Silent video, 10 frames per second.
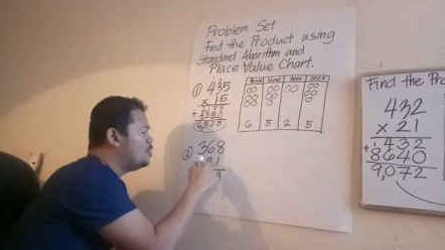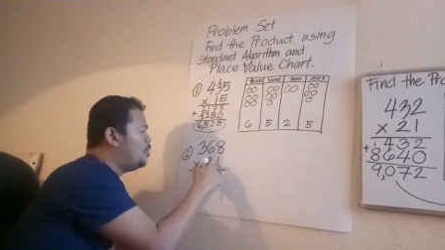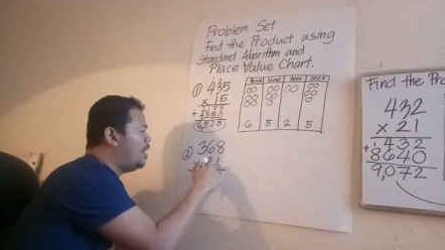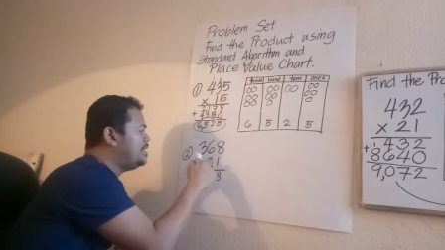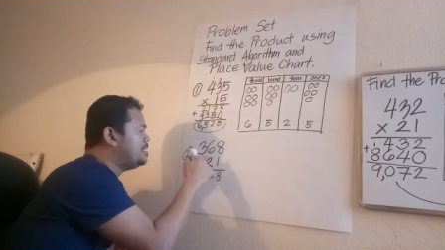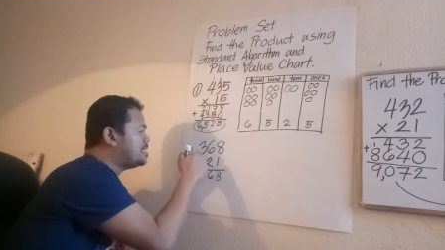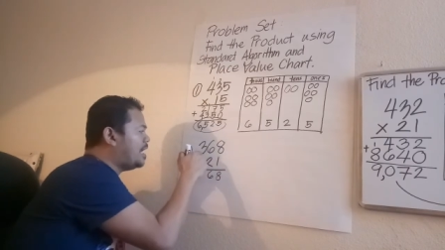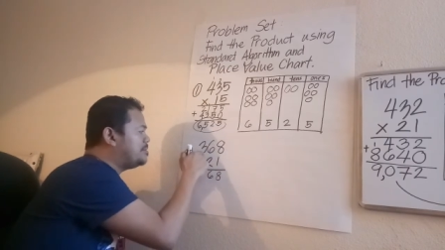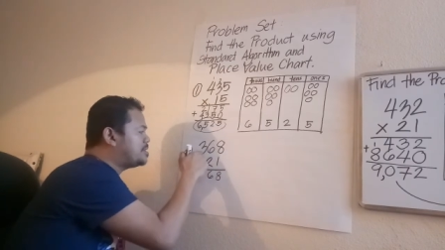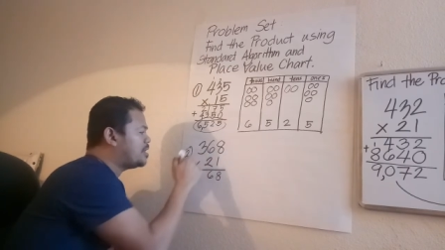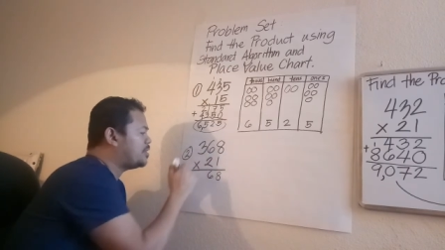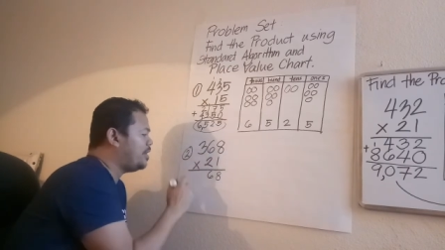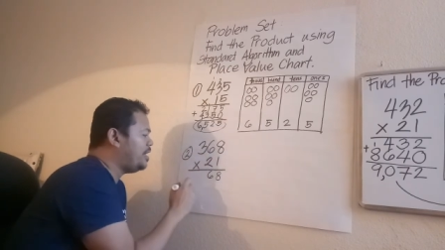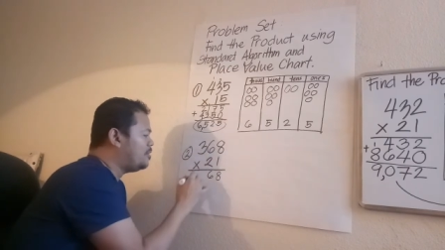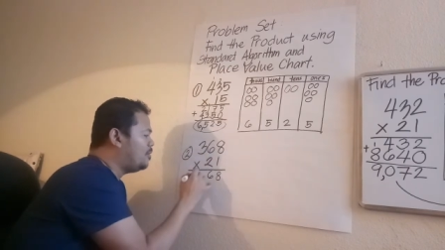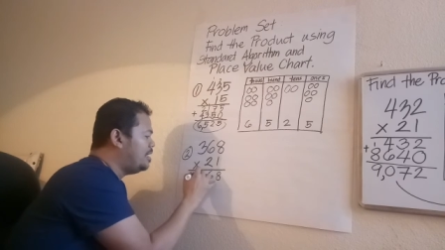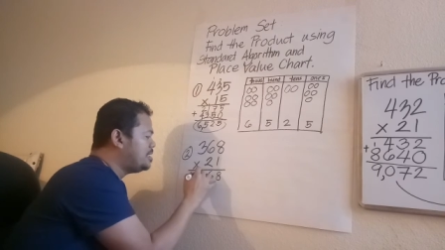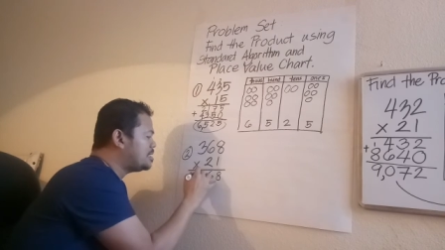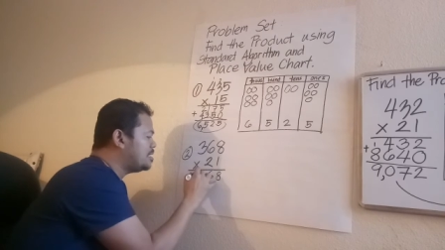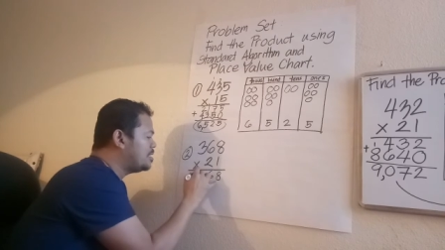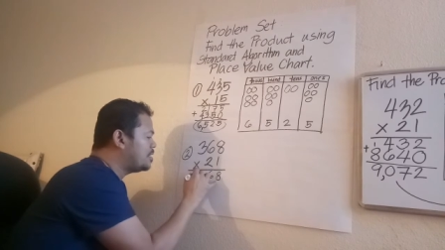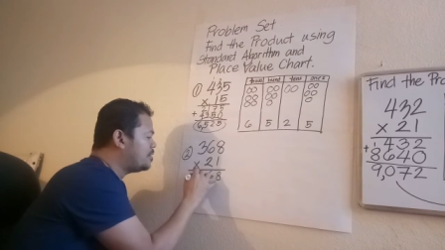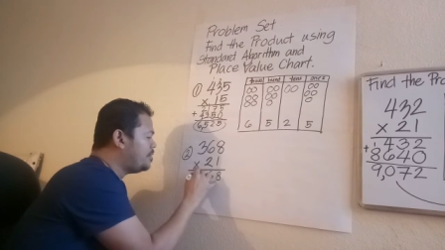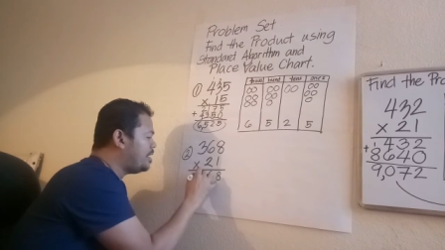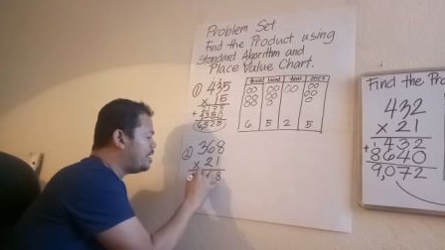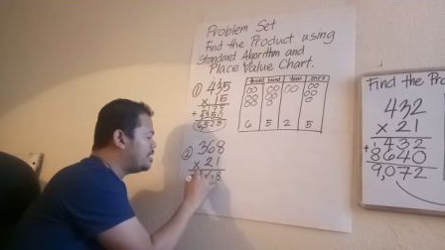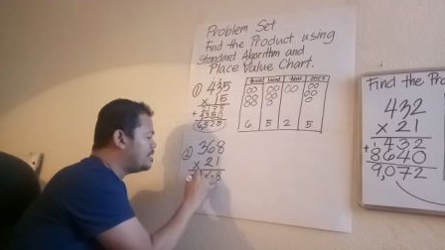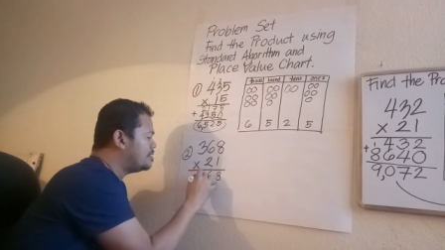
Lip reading: 1 times 3 equals 3.